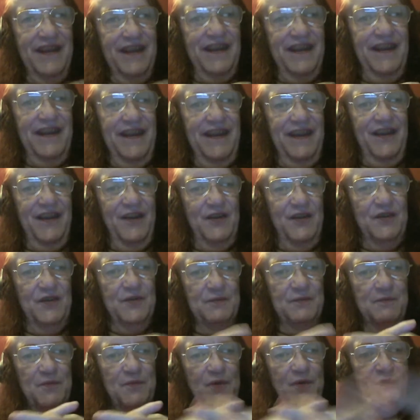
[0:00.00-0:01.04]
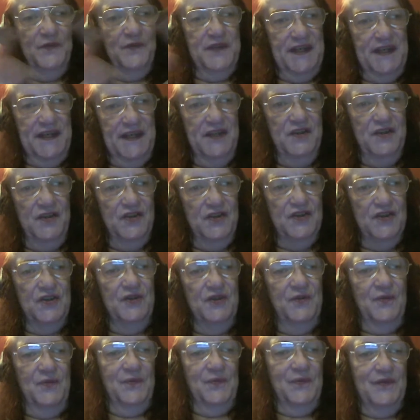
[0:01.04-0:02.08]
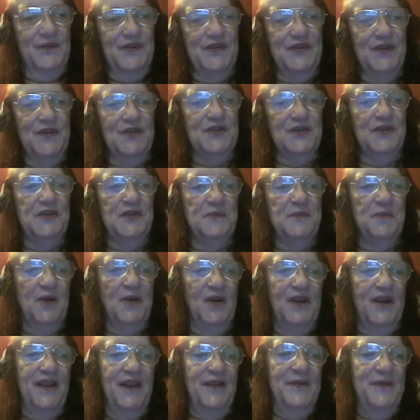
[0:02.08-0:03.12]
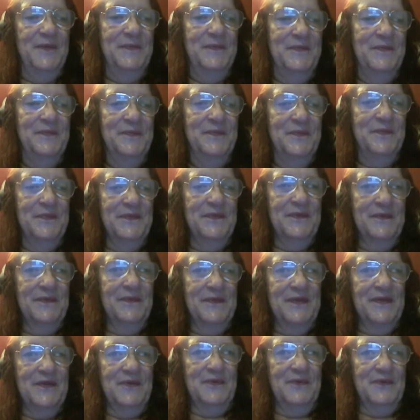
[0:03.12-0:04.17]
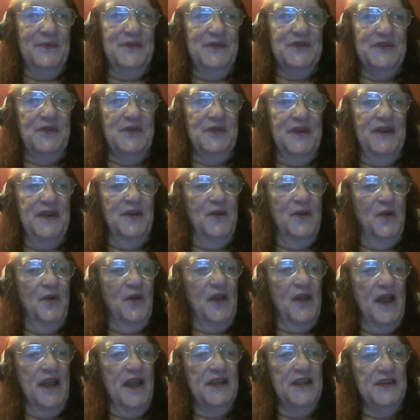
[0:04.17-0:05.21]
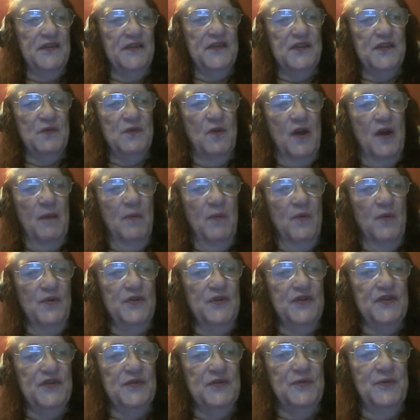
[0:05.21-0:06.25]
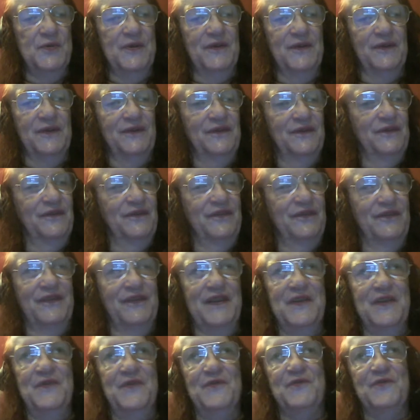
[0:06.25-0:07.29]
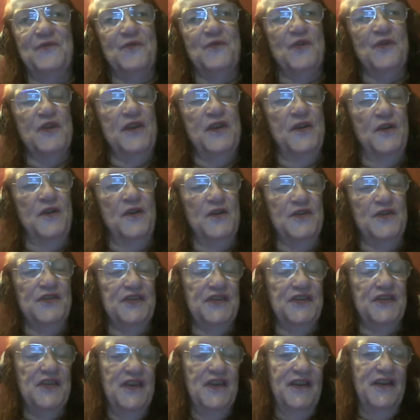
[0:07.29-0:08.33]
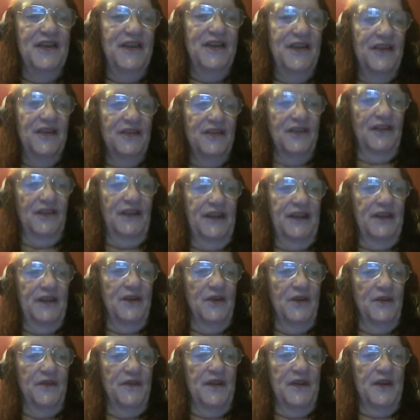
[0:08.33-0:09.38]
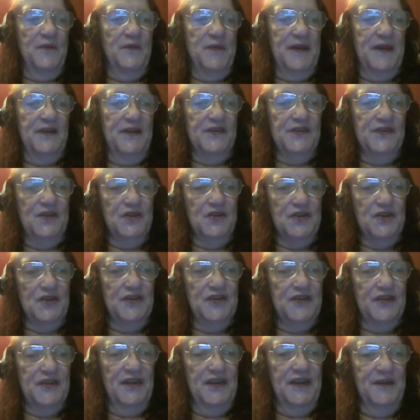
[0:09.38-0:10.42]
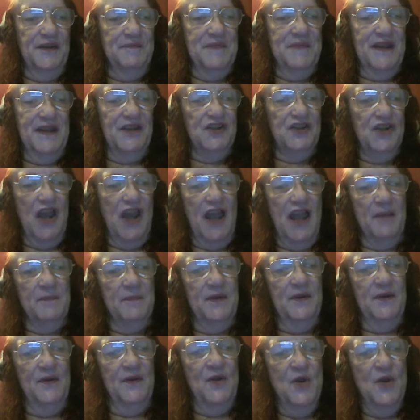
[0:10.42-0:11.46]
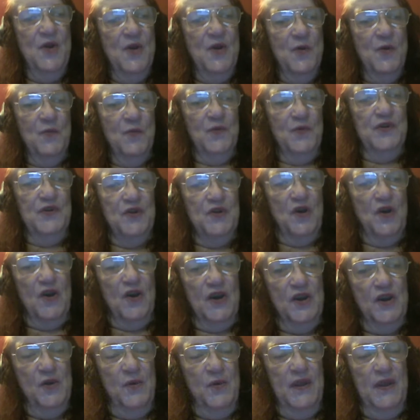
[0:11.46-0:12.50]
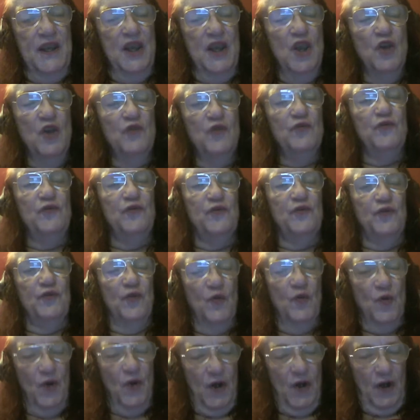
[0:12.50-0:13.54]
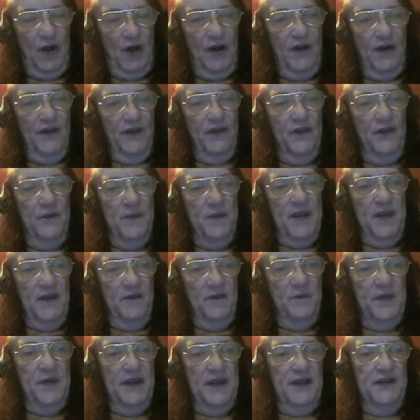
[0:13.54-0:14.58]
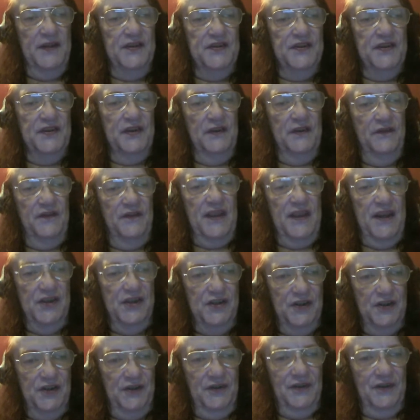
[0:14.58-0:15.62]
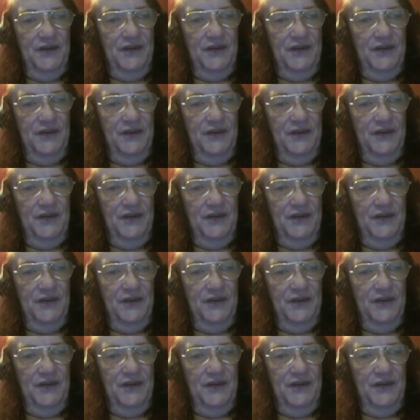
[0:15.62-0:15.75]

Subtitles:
and moved into the Socialist Party, which created all kinds of squabbles. Within 4 years, the leader of the Independent Socialist League, Max Shachtman, was arguing for the Bay of Pigs invasion.